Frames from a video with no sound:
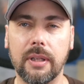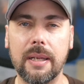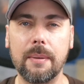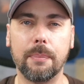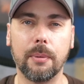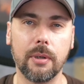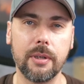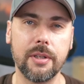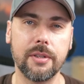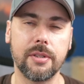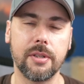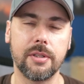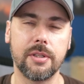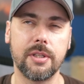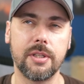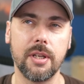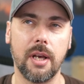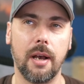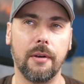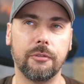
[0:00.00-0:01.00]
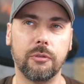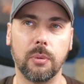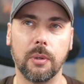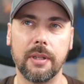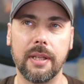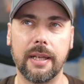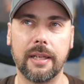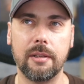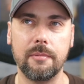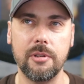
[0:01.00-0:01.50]
Lightburn is a
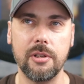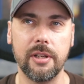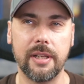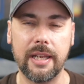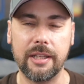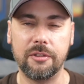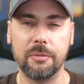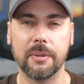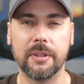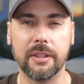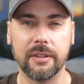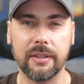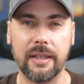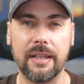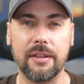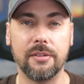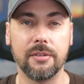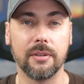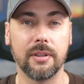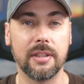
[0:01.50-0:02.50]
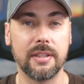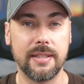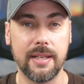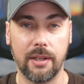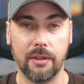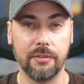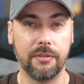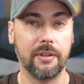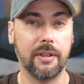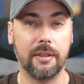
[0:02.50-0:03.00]
software that communicates with the laser and
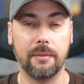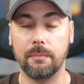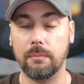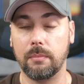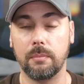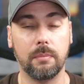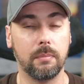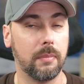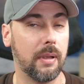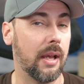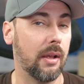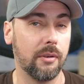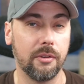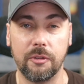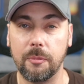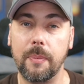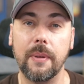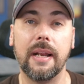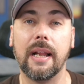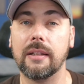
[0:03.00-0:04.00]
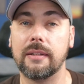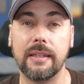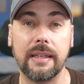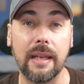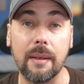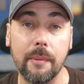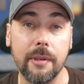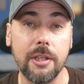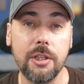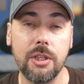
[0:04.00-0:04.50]
tells it how to spit out
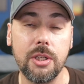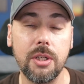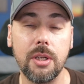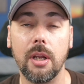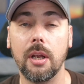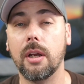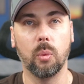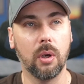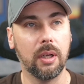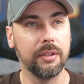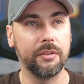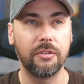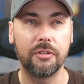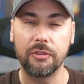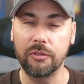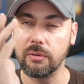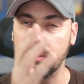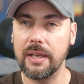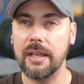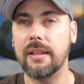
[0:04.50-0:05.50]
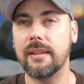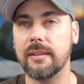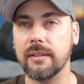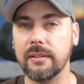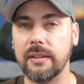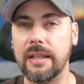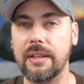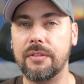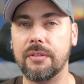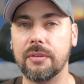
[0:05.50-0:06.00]
the image, what strength the
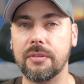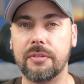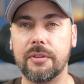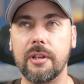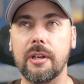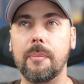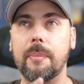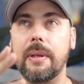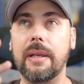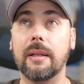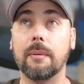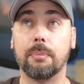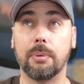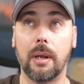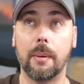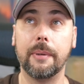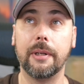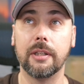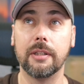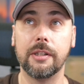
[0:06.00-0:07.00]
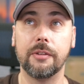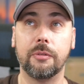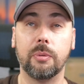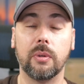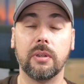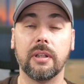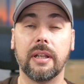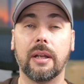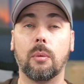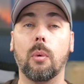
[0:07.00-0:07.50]
laser is gonna be, and probably on this
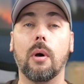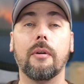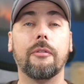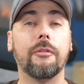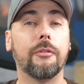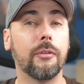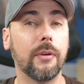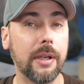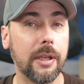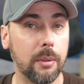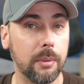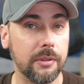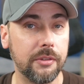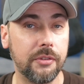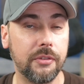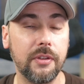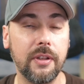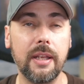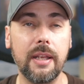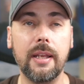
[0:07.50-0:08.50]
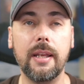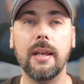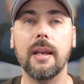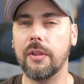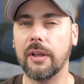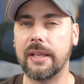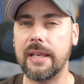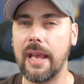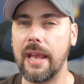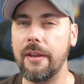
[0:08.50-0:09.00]
one, like what frequency.
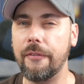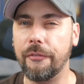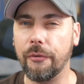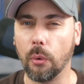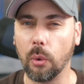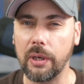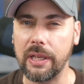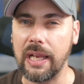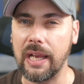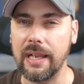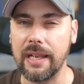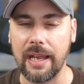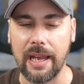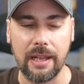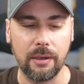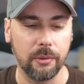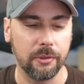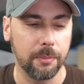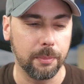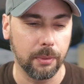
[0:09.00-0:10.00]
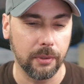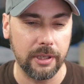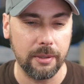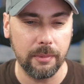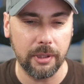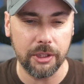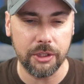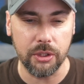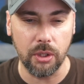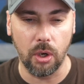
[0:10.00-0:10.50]
The K40 I had was pretty
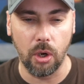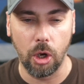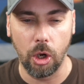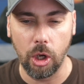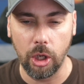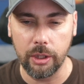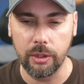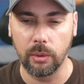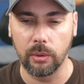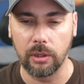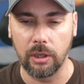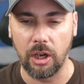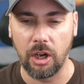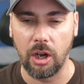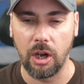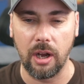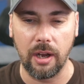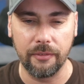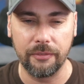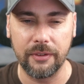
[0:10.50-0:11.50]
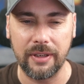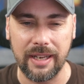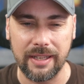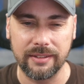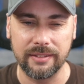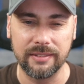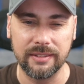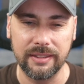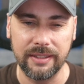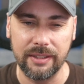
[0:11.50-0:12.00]
much on or off. It had
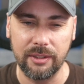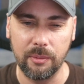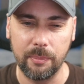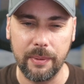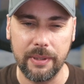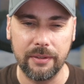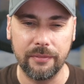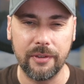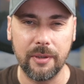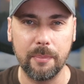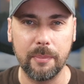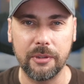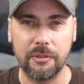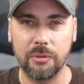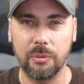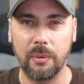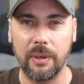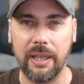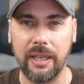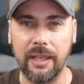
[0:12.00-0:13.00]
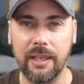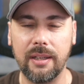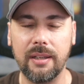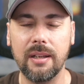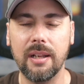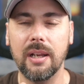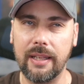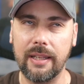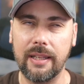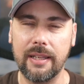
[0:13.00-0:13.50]
a little bit of in between.
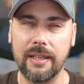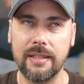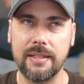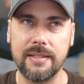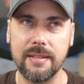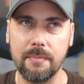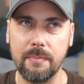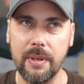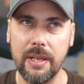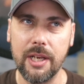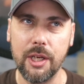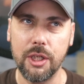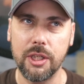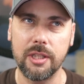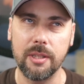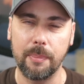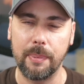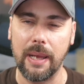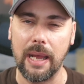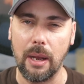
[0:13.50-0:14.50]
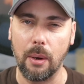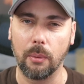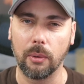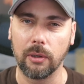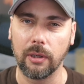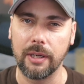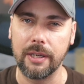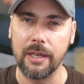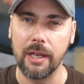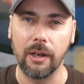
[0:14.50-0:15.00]
It, it, diminished the
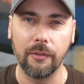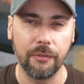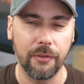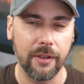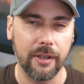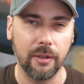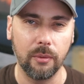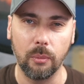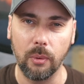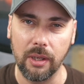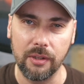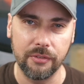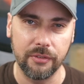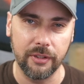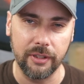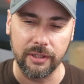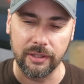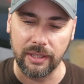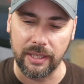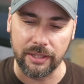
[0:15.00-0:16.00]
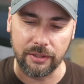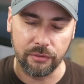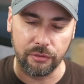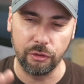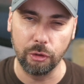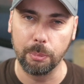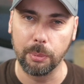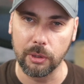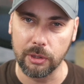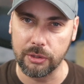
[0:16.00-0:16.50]
power enough that it wasn't like
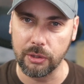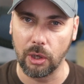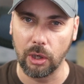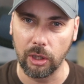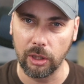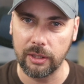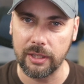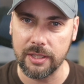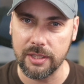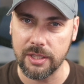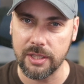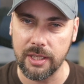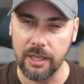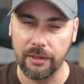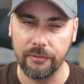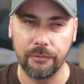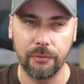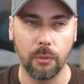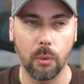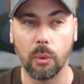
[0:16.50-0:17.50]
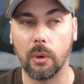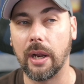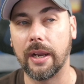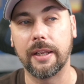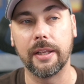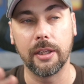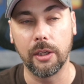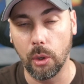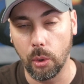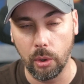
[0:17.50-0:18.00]
super dark and stuff, or I
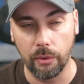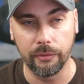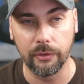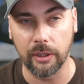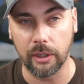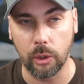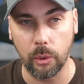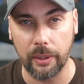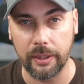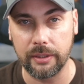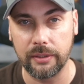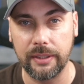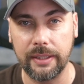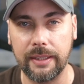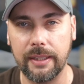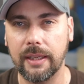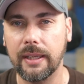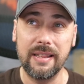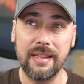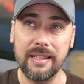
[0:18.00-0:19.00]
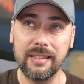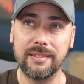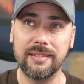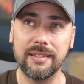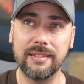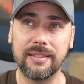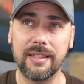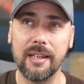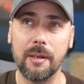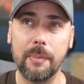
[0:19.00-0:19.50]
could go over it quickly. This
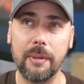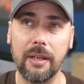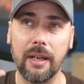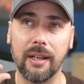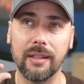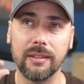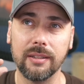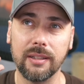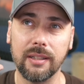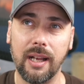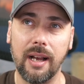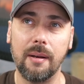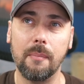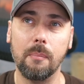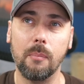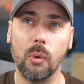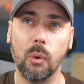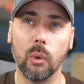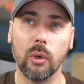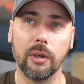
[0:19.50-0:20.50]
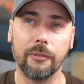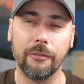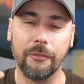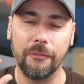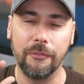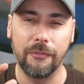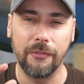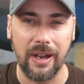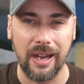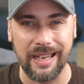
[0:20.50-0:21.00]
is gonna be a lot more
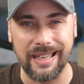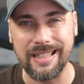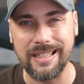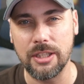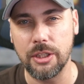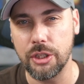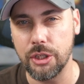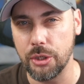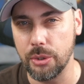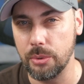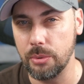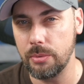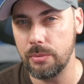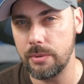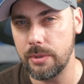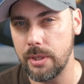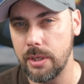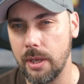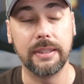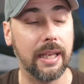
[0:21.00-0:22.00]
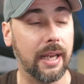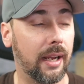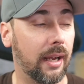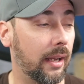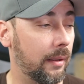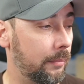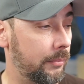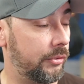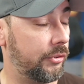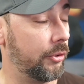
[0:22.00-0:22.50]
fine tuned. Yeah,
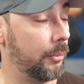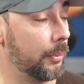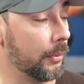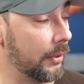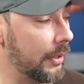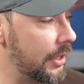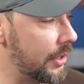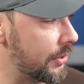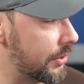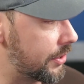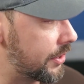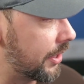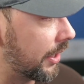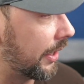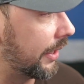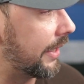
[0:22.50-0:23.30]
I'm super interested.